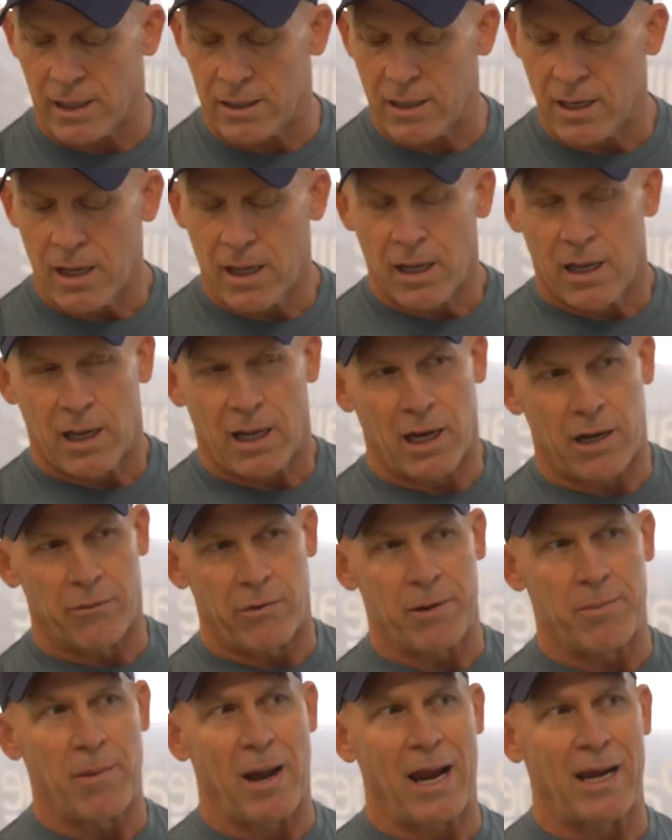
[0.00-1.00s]
and it
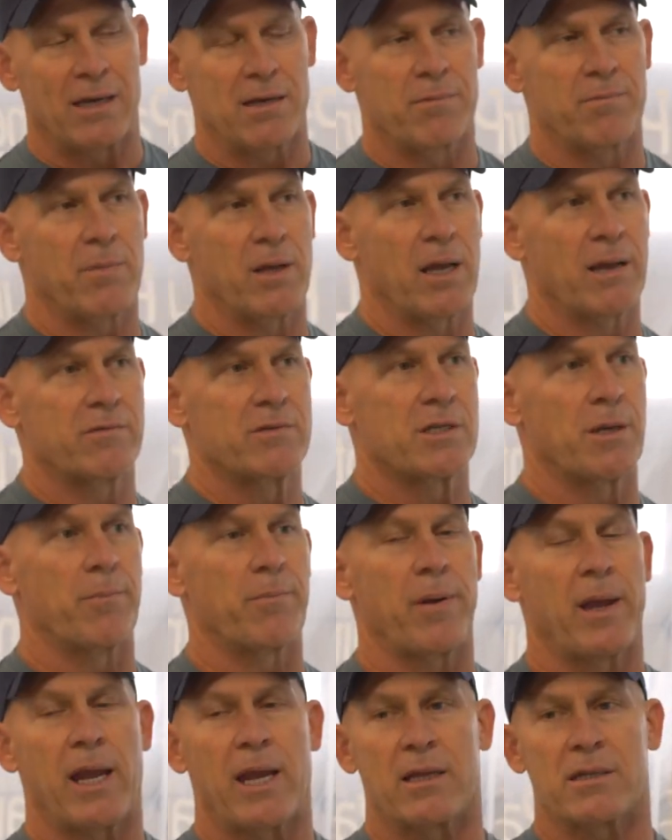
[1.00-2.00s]
reminded me of some
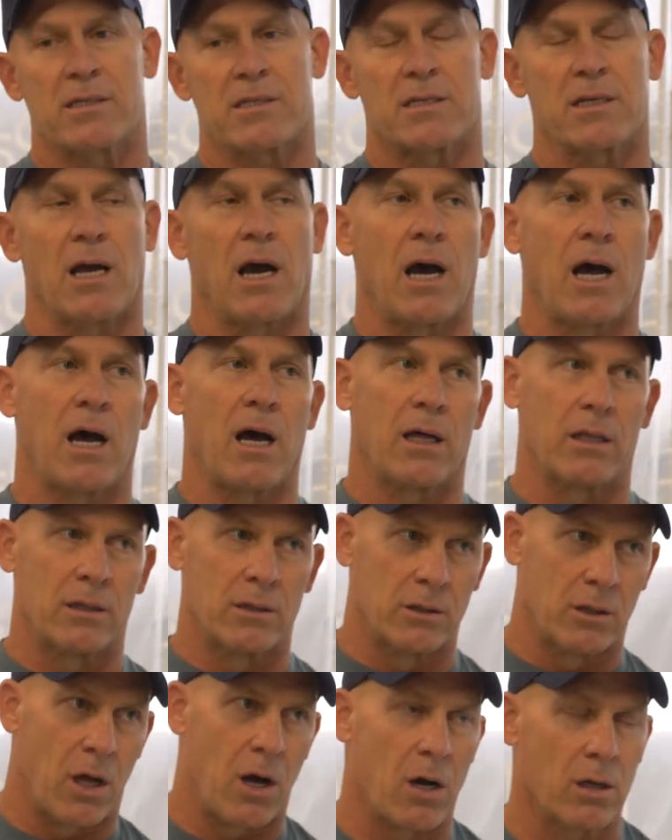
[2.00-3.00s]
paints a
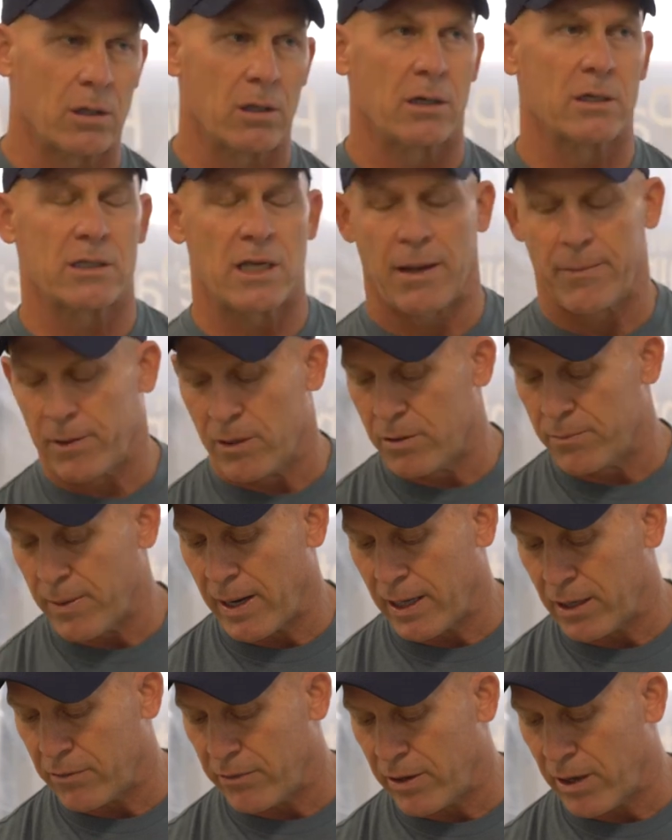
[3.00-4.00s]
long time ago in
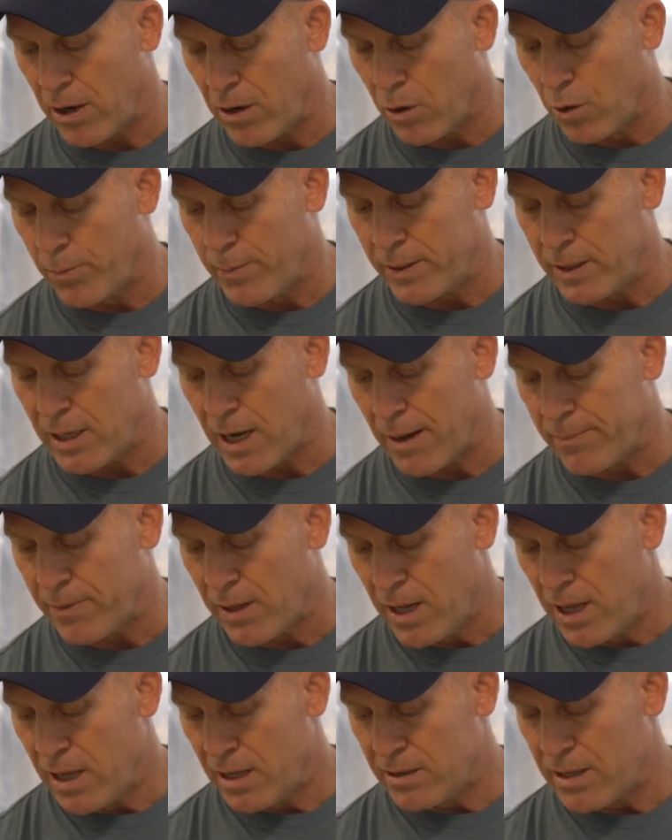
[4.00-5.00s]
my career I opened up
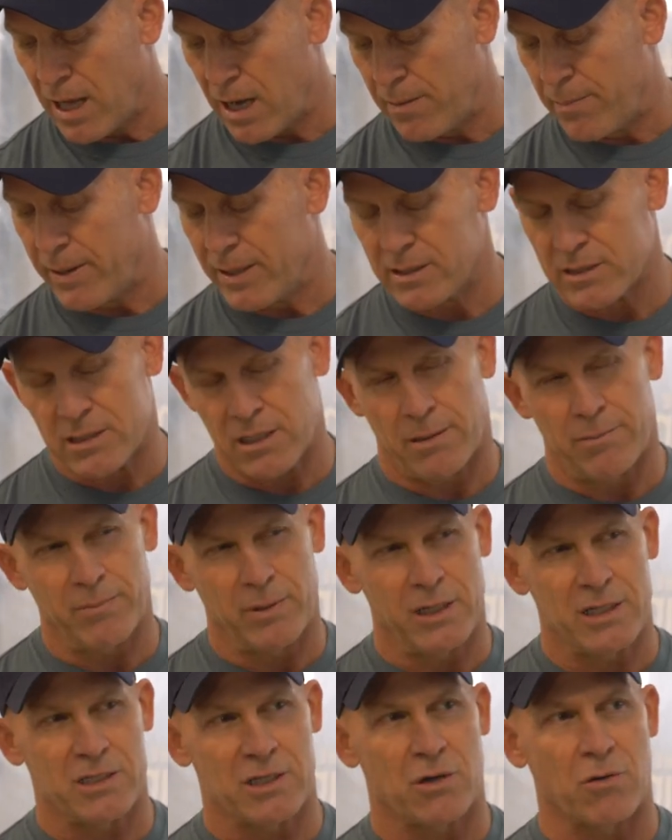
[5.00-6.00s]
that had been in
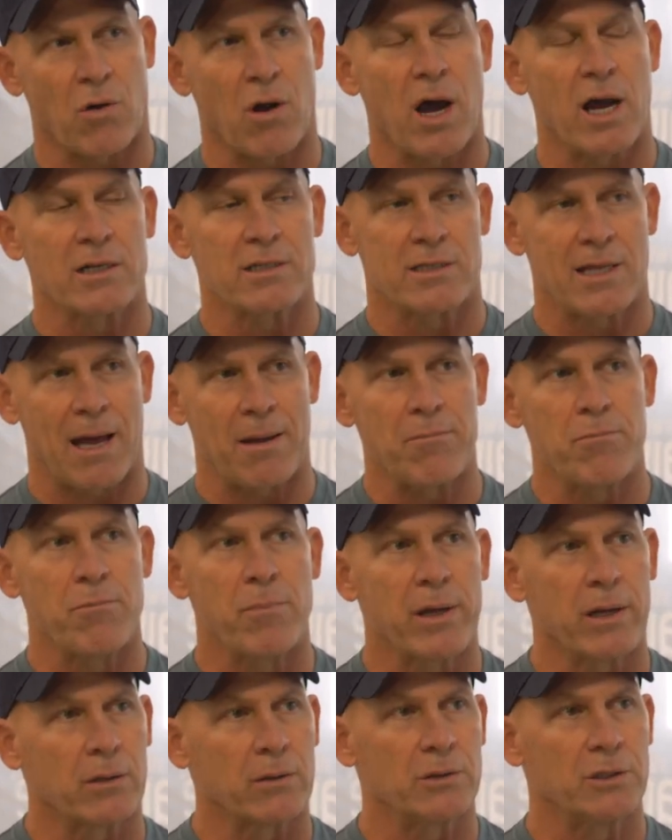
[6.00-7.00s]
somebody's garage that
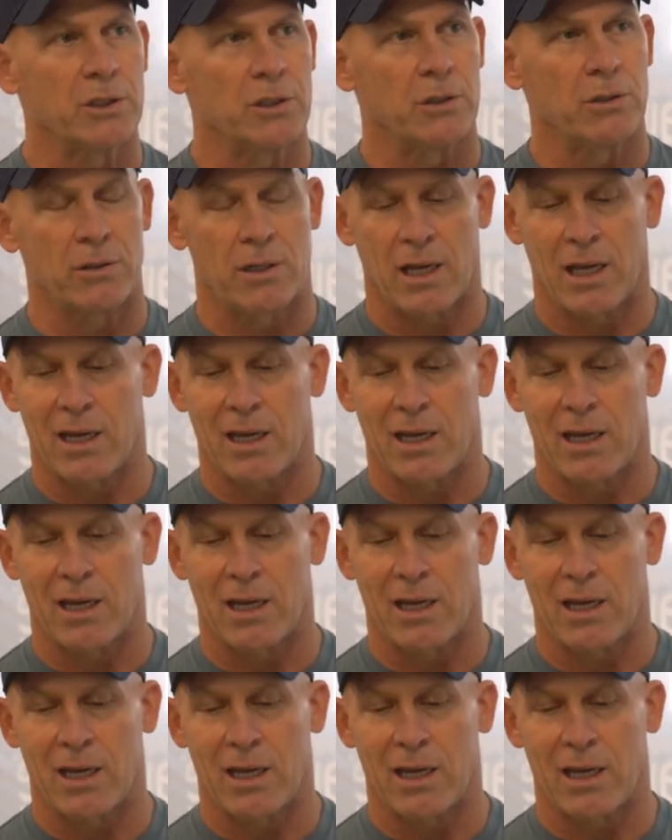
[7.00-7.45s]
mildewed,